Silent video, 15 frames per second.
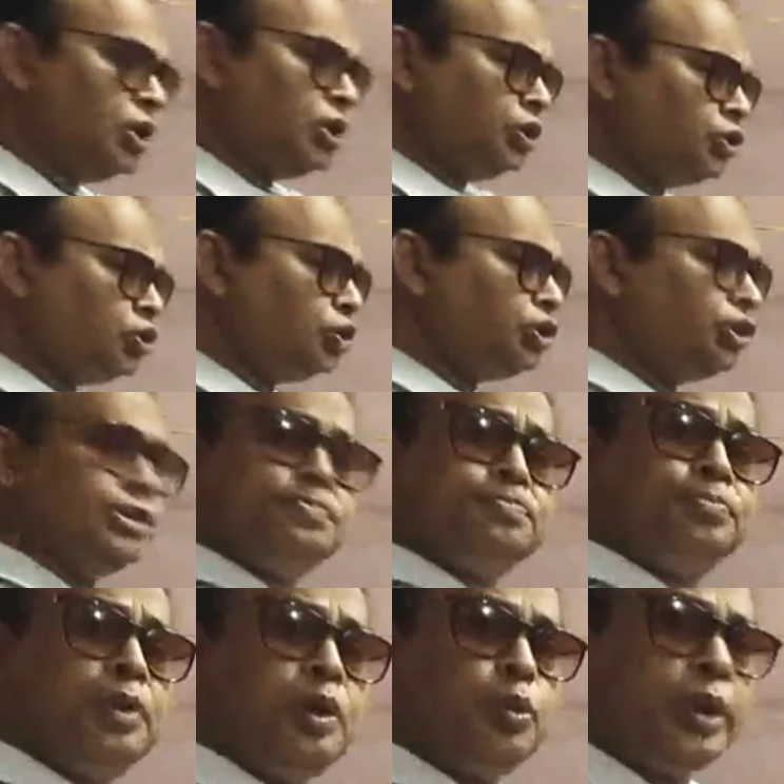So
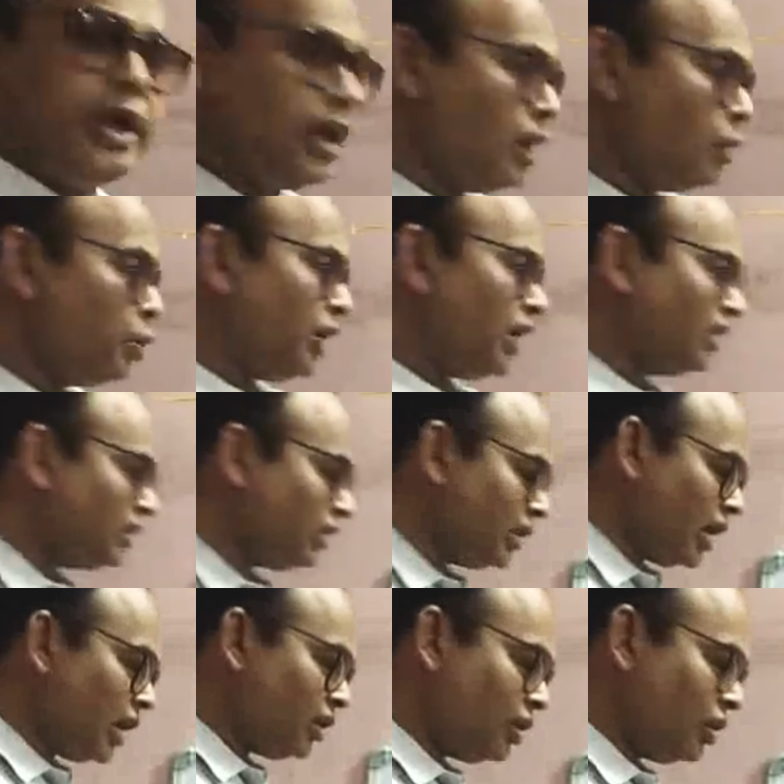simple way we can say
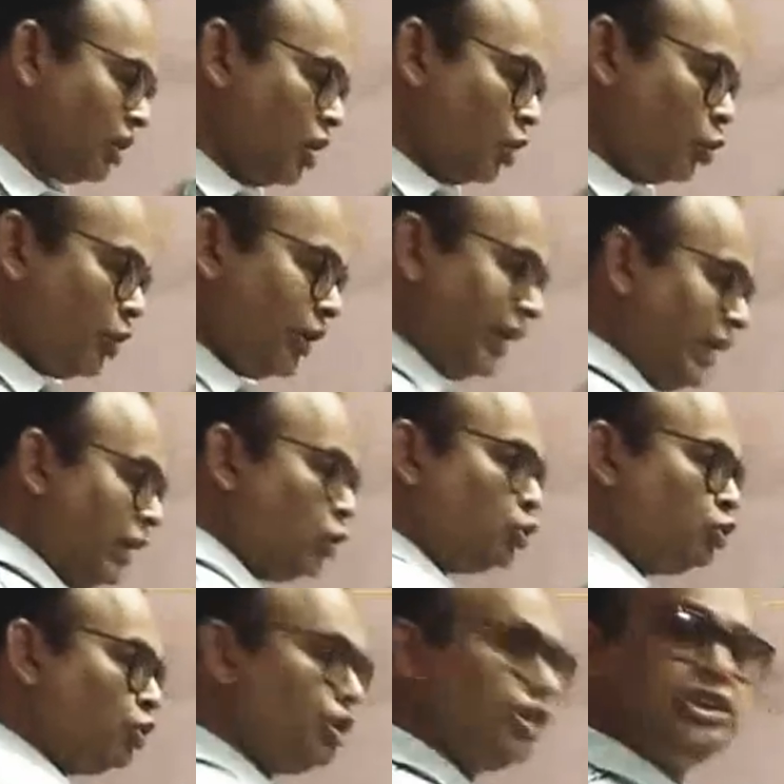that when
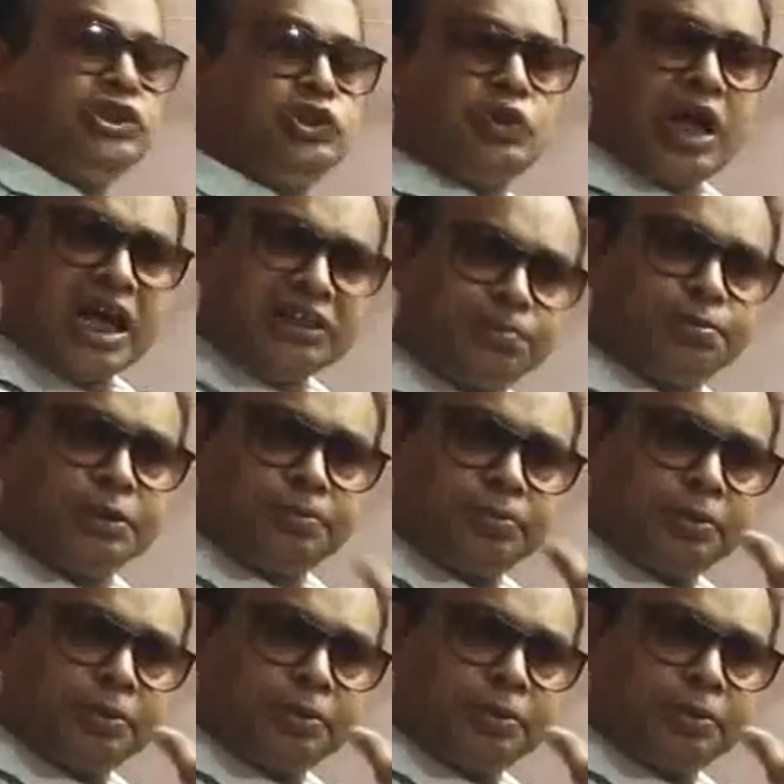electron is transferred